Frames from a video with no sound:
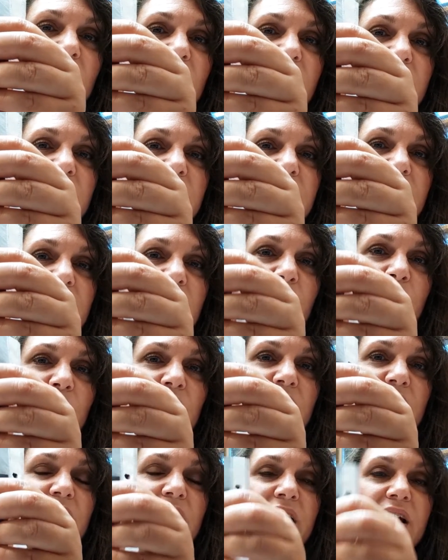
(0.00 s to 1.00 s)
on it, and I
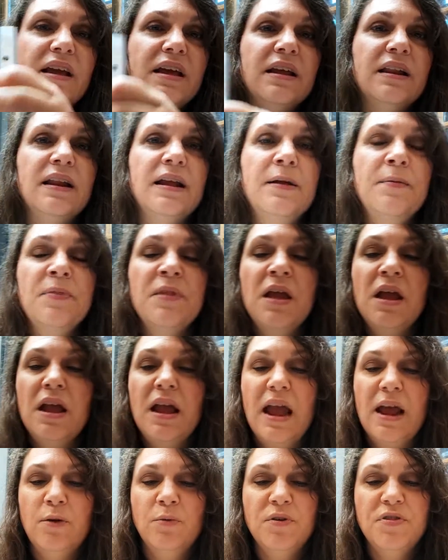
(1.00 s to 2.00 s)
really like it.
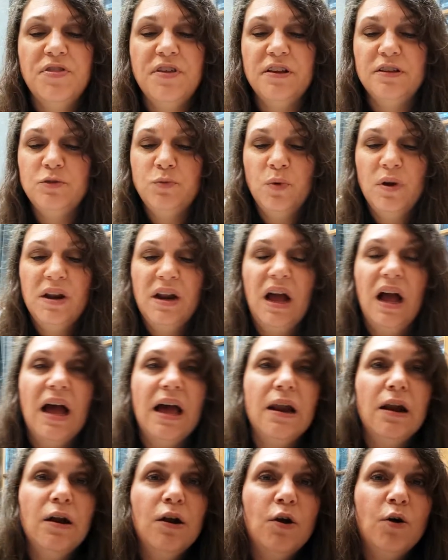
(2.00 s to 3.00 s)
And with this one,
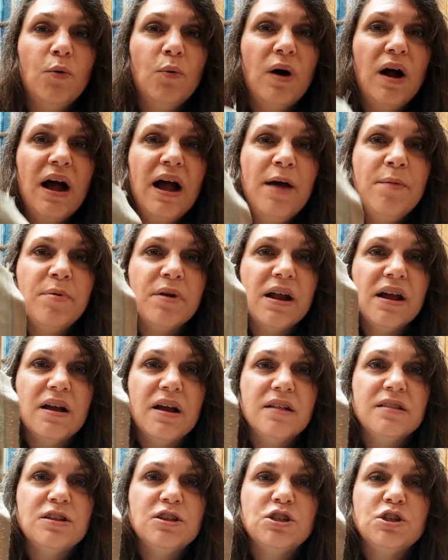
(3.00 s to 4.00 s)
I don't know why, but I
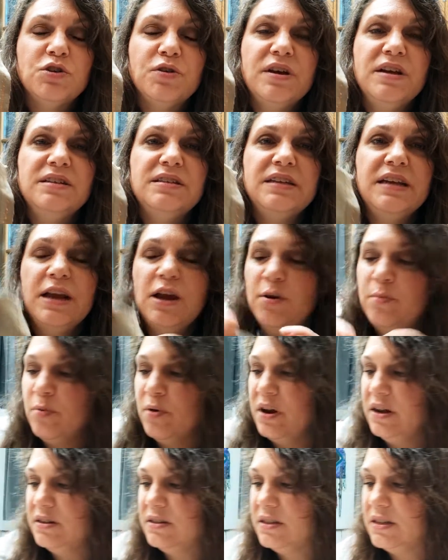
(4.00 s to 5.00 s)
got this crazy
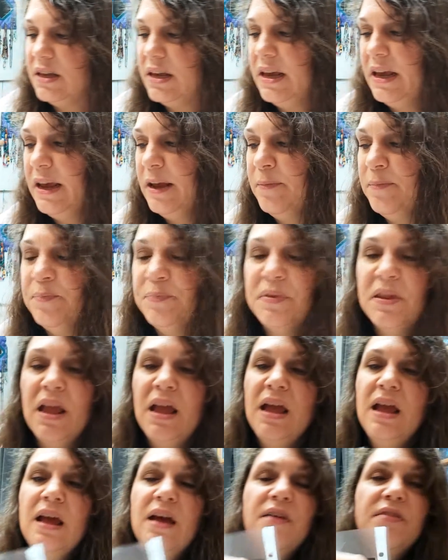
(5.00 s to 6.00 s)
harebrained scheme
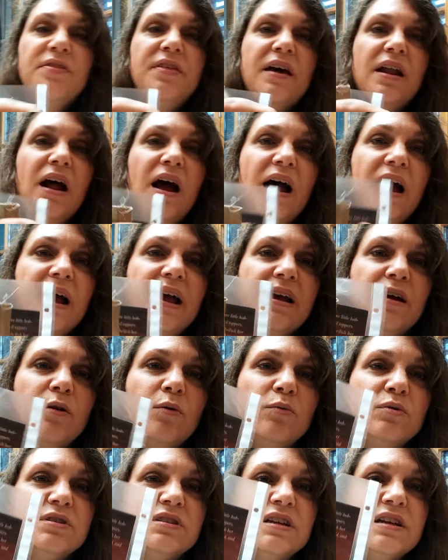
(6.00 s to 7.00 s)
that I
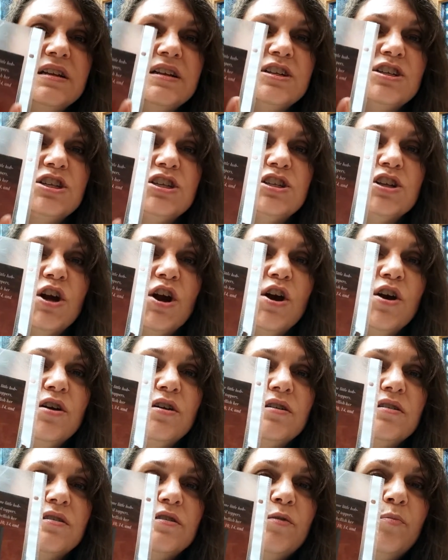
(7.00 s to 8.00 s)
was going to
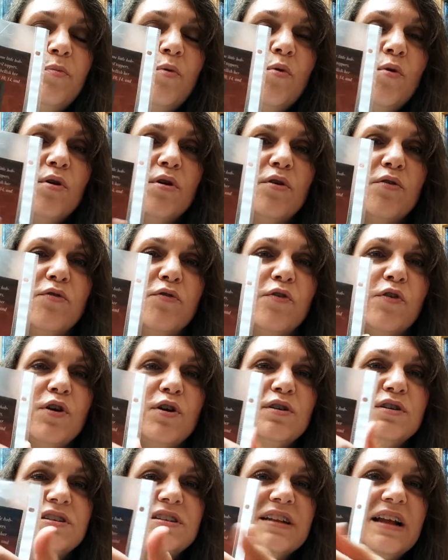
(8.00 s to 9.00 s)
start the border
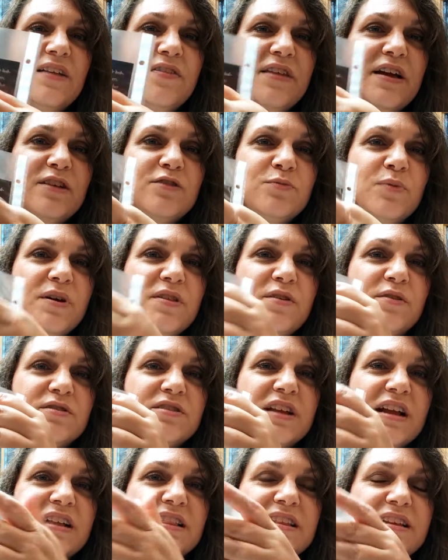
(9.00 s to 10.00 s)
first. And that's why there's
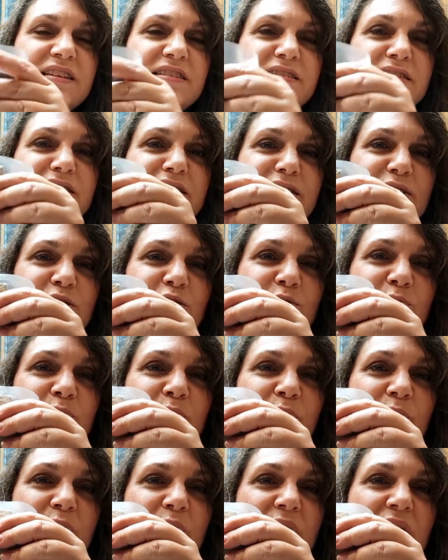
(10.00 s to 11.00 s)
like these little,
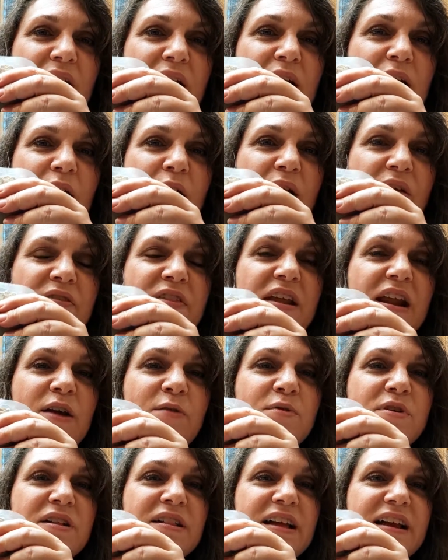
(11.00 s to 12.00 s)
and then I
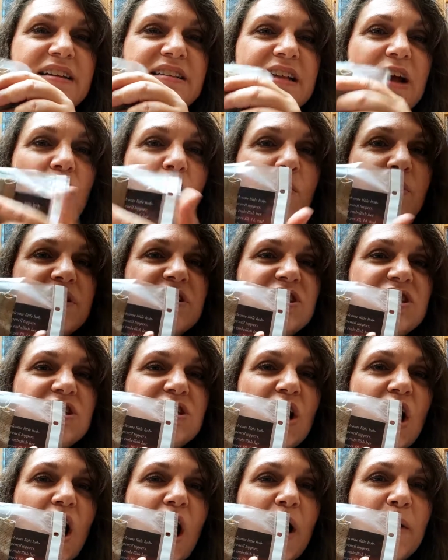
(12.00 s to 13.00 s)
realized, oh, it
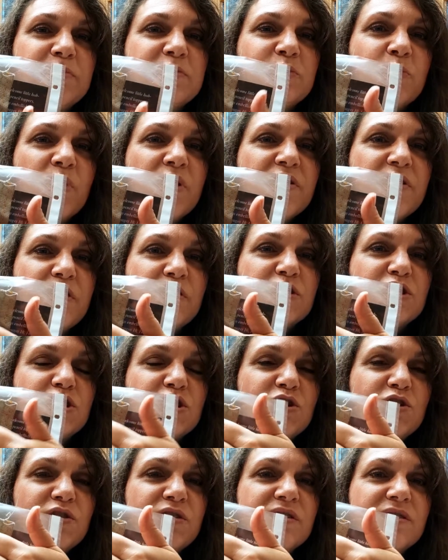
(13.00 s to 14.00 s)
stops where there's
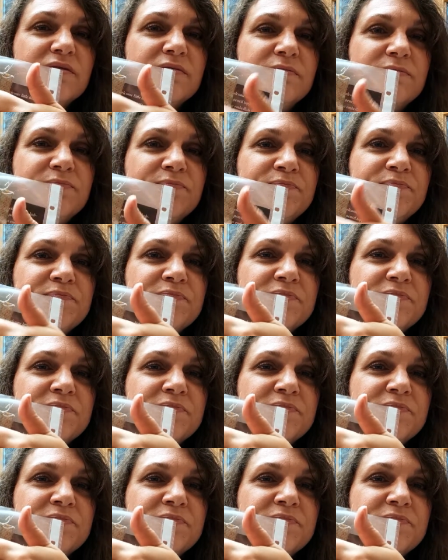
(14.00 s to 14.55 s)
certain